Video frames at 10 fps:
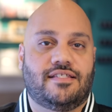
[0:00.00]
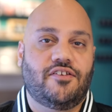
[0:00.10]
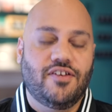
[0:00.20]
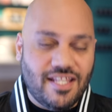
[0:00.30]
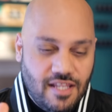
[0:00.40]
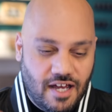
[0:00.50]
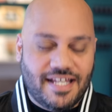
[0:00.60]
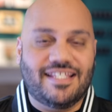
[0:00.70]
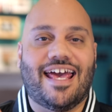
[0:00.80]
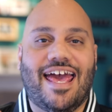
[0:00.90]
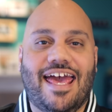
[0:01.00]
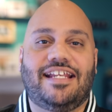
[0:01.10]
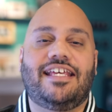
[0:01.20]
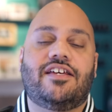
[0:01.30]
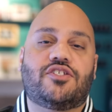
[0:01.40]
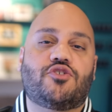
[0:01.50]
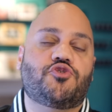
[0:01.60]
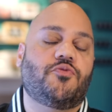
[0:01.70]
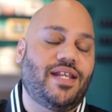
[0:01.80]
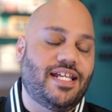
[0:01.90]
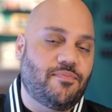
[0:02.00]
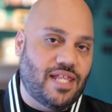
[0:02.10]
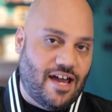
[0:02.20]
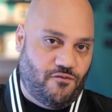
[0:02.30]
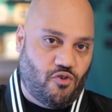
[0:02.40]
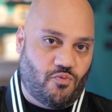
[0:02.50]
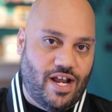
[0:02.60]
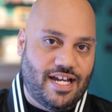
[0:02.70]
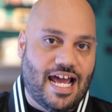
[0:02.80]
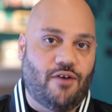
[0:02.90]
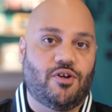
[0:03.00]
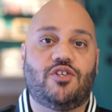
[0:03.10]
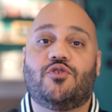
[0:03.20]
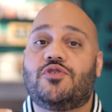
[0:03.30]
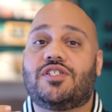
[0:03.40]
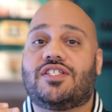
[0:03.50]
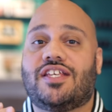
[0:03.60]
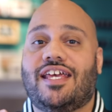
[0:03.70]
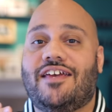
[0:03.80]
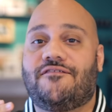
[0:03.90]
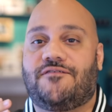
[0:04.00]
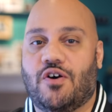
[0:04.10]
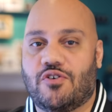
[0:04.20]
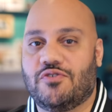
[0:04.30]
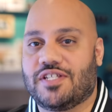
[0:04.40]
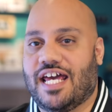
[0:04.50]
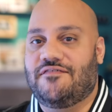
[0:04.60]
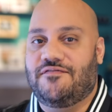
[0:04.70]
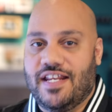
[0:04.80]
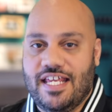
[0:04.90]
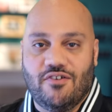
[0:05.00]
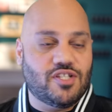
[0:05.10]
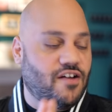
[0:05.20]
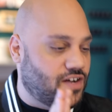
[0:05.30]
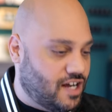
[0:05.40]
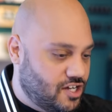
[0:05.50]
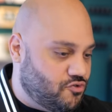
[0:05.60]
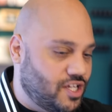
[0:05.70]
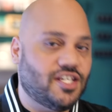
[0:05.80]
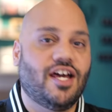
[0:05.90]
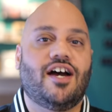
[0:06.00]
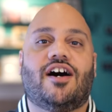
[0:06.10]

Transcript: Now you can log into any social media platform right now and you'll see photos and videos of hundreds